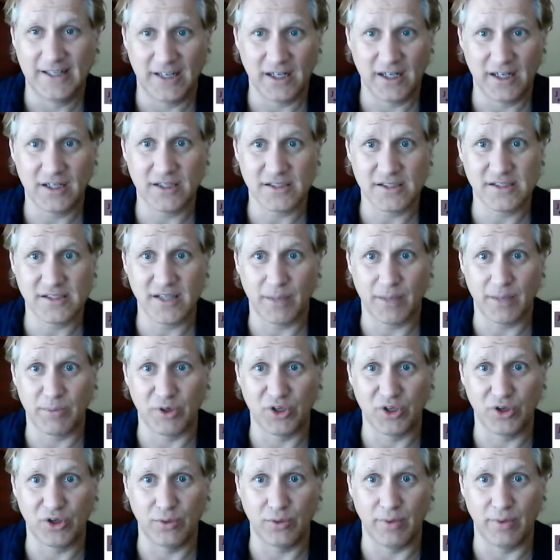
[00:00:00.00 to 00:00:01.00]
a good step or
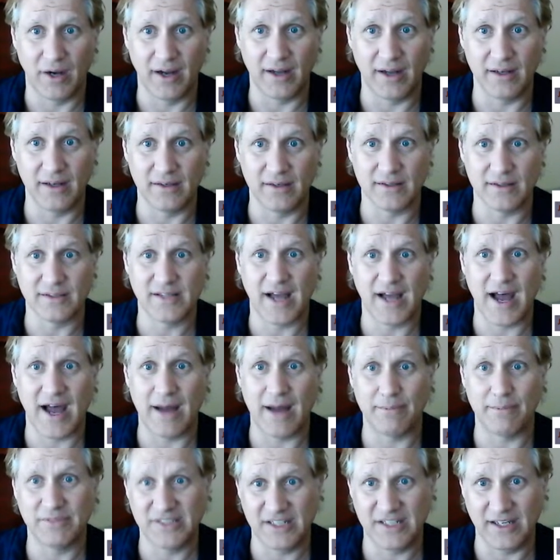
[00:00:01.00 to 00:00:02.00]
2 behind the
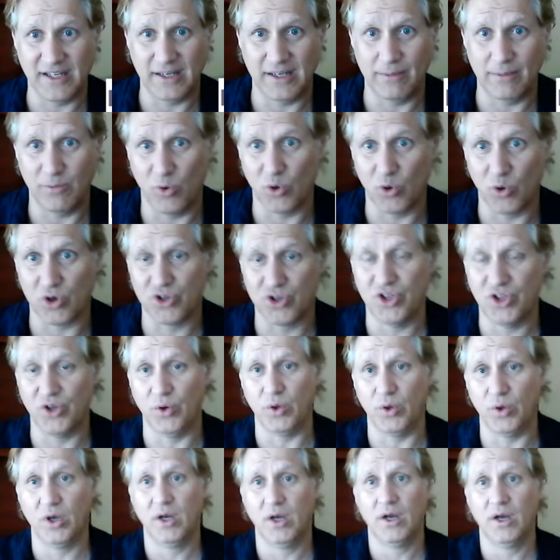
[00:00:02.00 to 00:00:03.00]
top team or
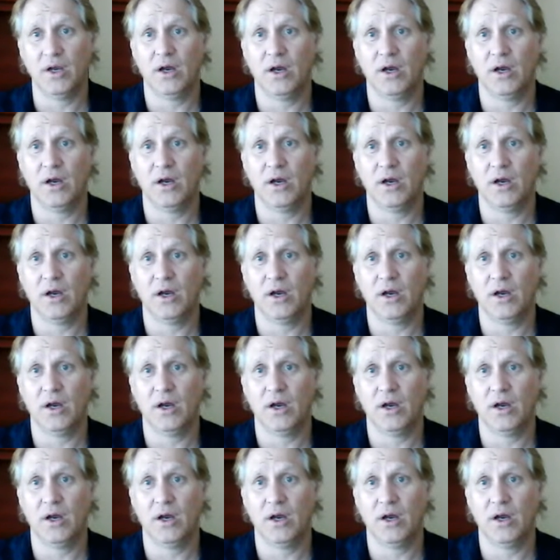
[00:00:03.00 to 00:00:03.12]
2